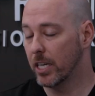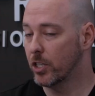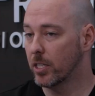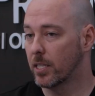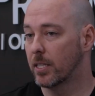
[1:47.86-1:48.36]

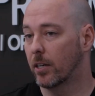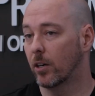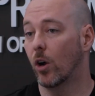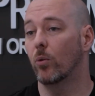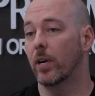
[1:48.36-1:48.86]
patients that
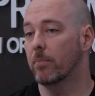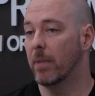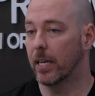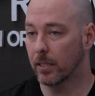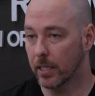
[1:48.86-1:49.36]
are already
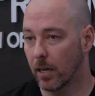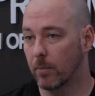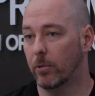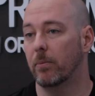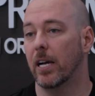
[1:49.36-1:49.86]
medically
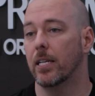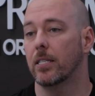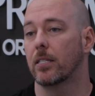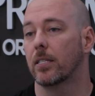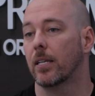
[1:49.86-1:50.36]

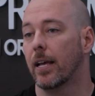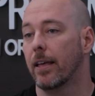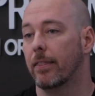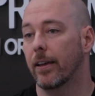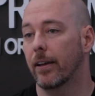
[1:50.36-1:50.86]
compromised.
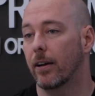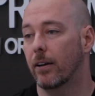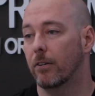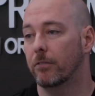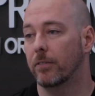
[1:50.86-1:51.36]
They
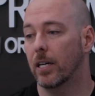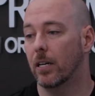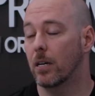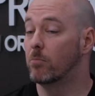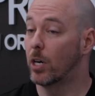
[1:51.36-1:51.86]
have
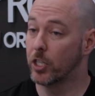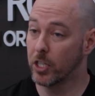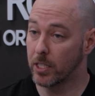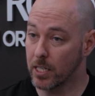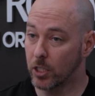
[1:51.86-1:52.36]

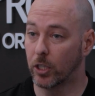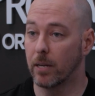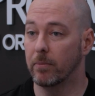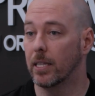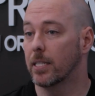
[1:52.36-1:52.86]
emergency
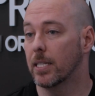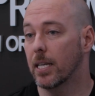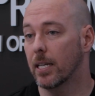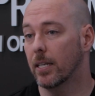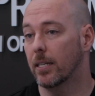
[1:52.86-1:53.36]
treatment that's
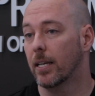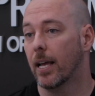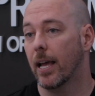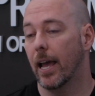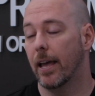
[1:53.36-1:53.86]
needed,
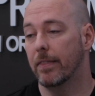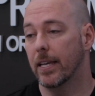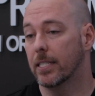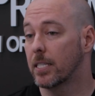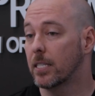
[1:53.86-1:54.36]
and
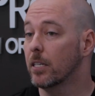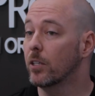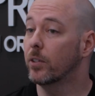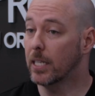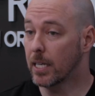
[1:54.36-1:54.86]
they
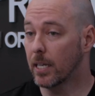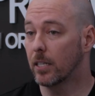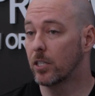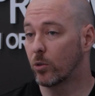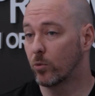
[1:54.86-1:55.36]
still
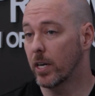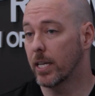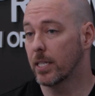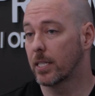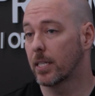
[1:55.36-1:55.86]
need to
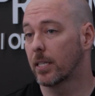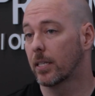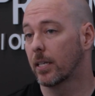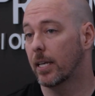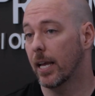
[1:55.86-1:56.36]
risk
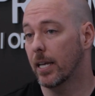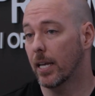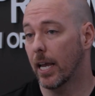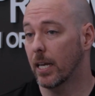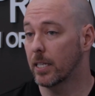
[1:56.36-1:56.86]

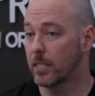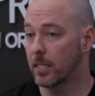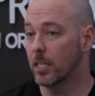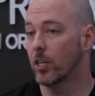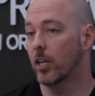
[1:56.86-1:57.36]
getting
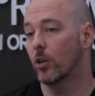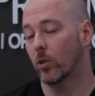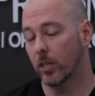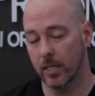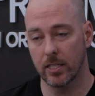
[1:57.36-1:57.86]
anesthesia in
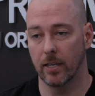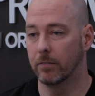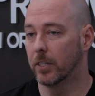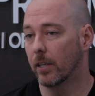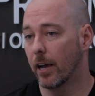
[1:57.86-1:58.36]
order to save their